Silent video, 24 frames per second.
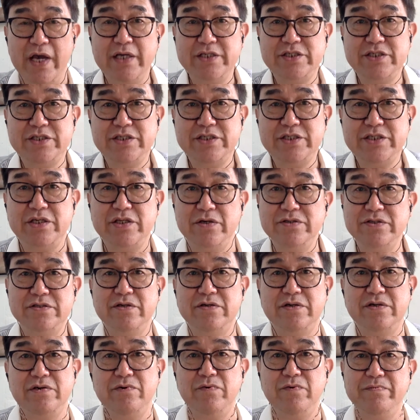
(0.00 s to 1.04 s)
Yeah, she don't
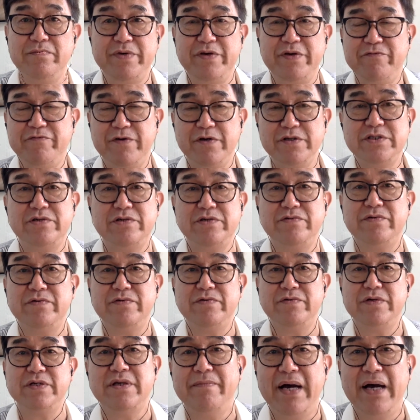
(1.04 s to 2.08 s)
know. Before she
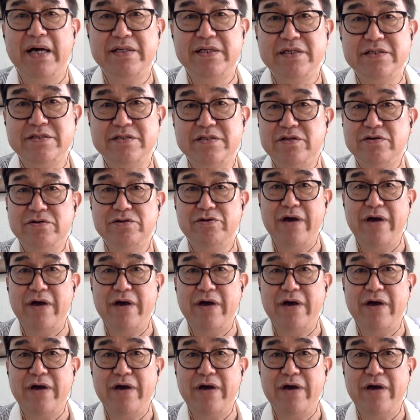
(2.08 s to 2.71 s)
was a mother, she